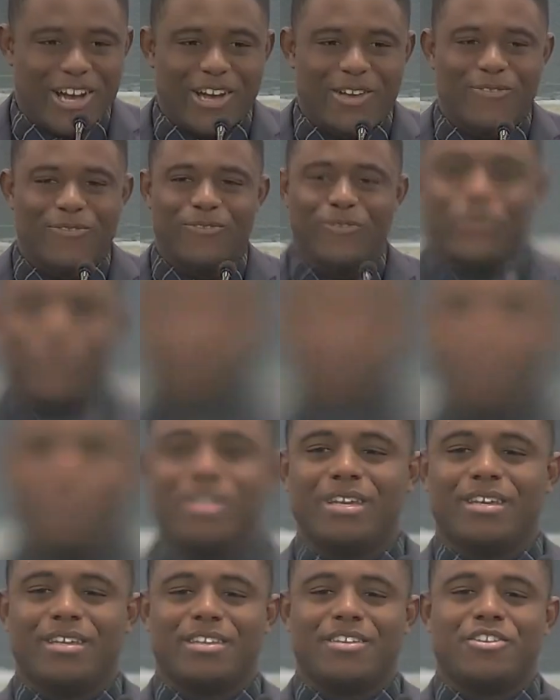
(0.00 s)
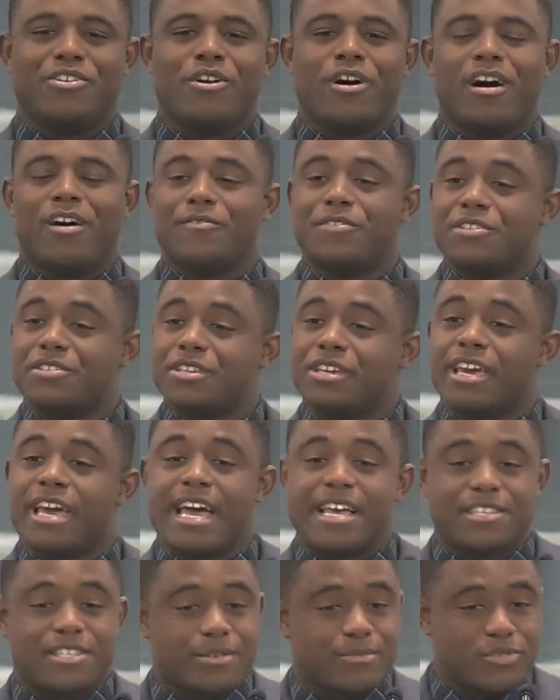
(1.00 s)
food, you know, obviously it
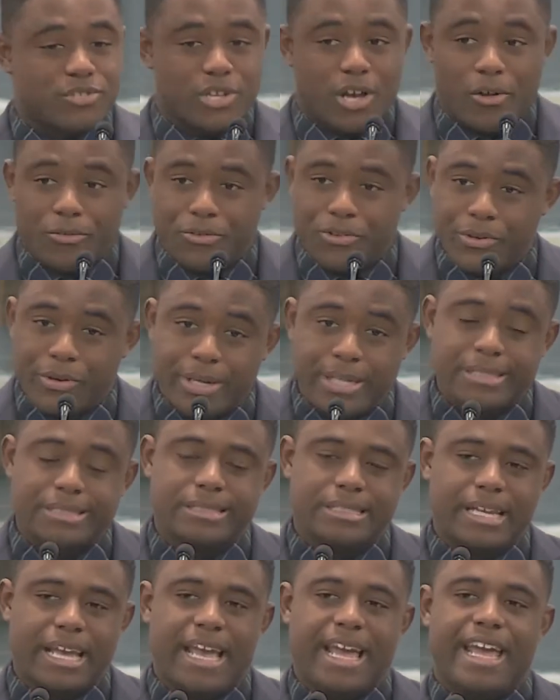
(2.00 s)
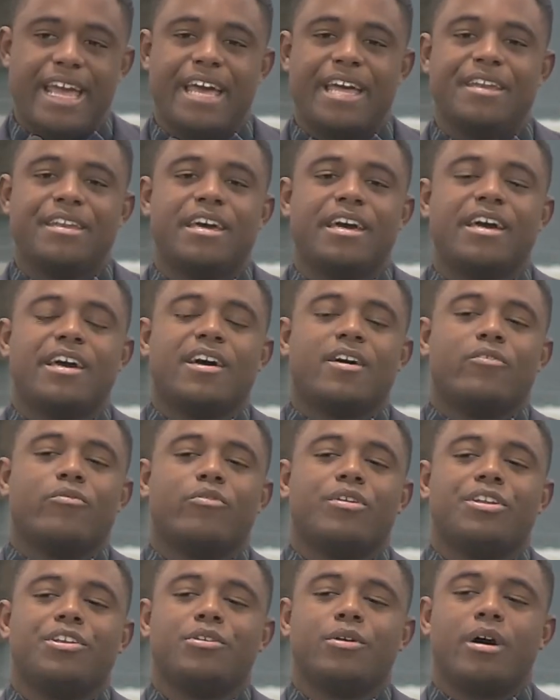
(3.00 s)
has some salt to it. And
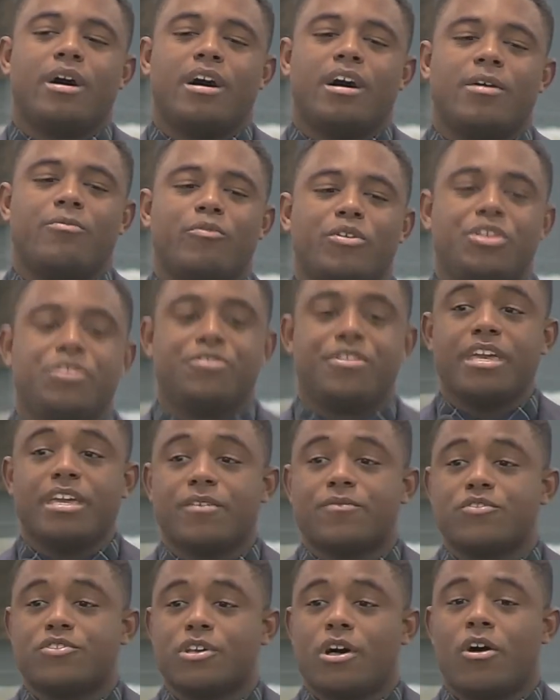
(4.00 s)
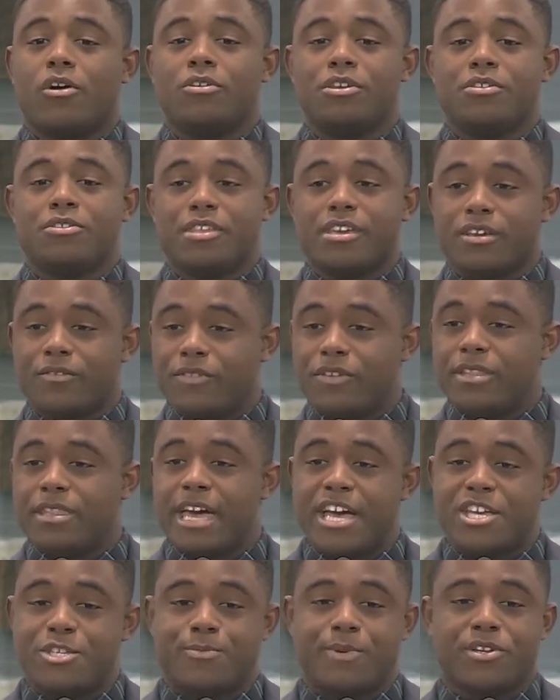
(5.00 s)
when you think of salt, you think of it in the
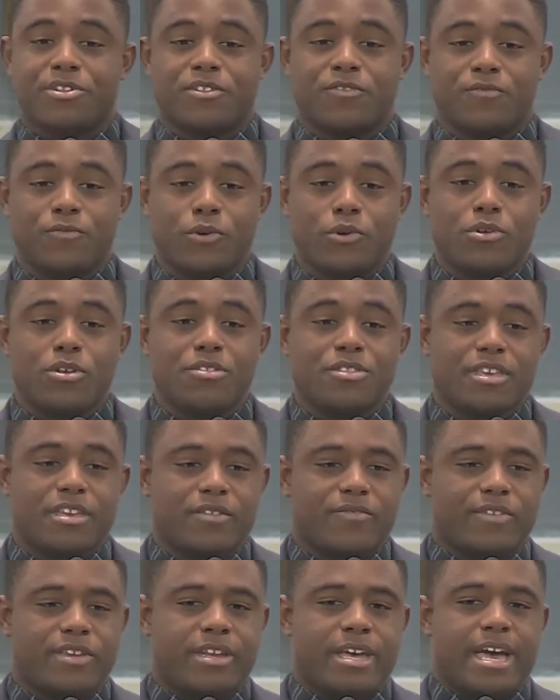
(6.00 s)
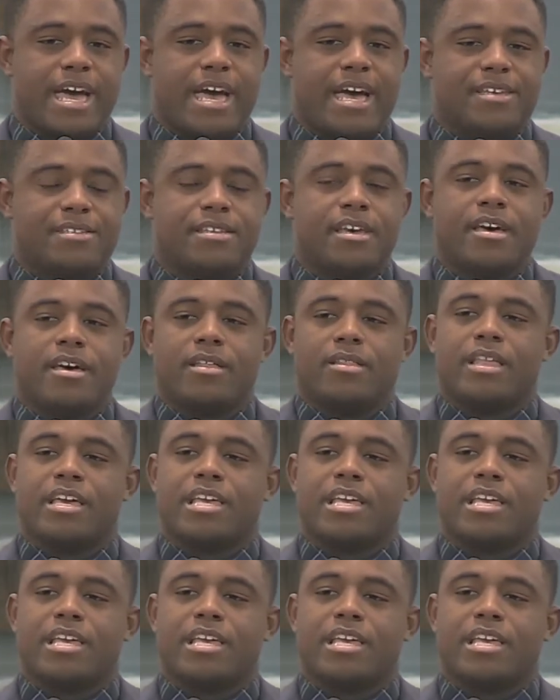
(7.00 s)
aspect of food. You think of it as like